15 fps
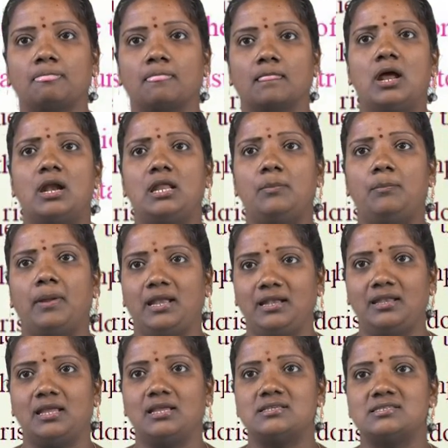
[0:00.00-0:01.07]
Murali
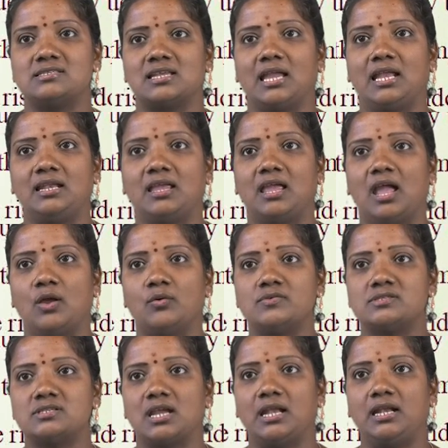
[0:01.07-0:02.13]
paintings in
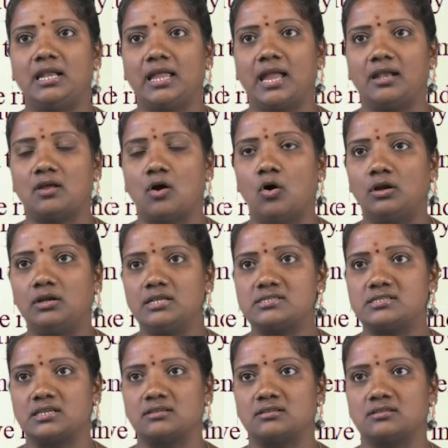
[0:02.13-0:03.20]
caves indicate
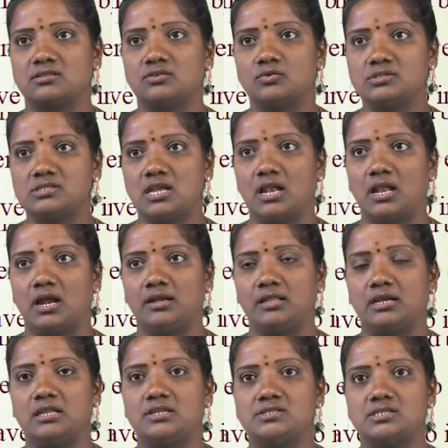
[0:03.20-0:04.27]
artistic, social and
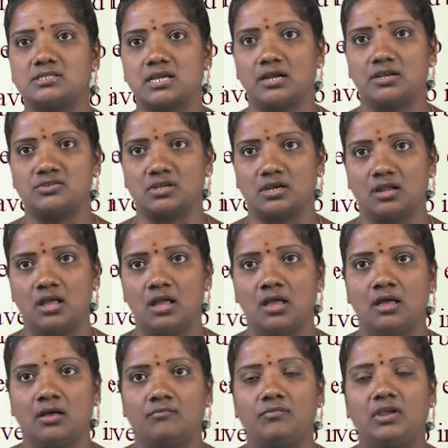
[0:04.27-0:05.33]
religious condition.
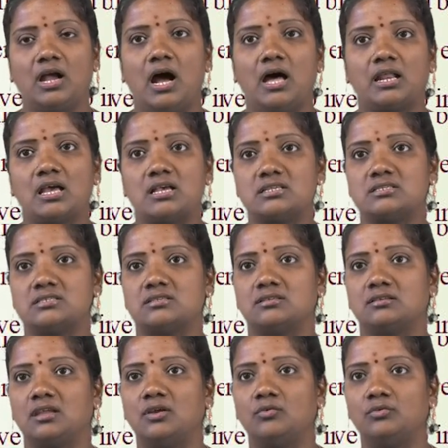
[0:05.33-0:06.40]
Viharas
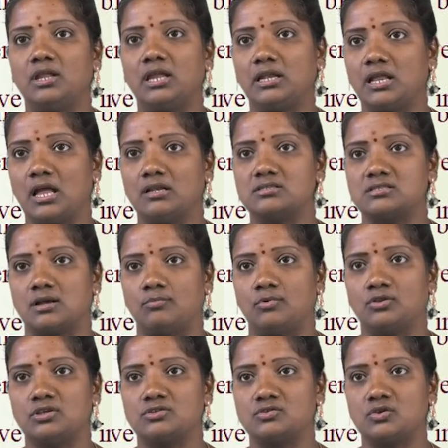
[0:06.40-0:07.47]
give details
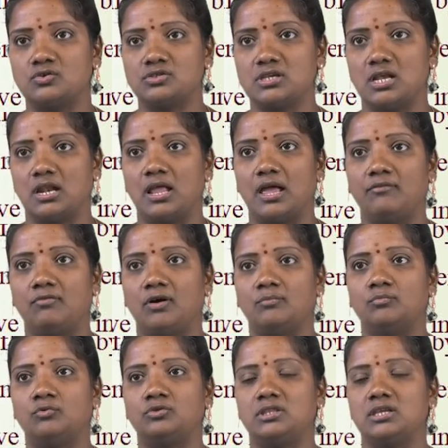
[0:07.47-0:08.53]
about the social life
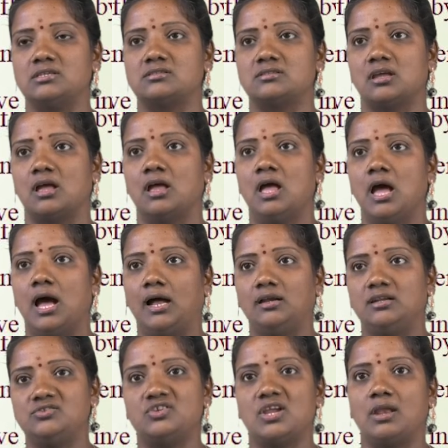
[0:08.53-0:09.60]
of Buddhist
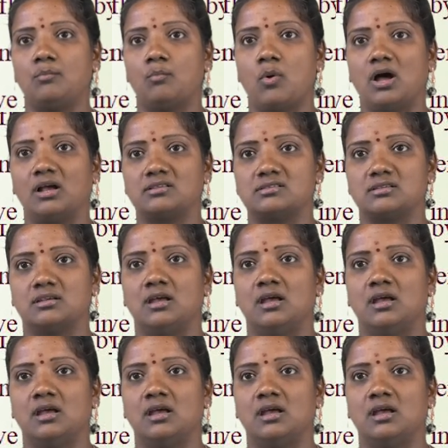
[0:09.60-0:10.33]
and Jain monks.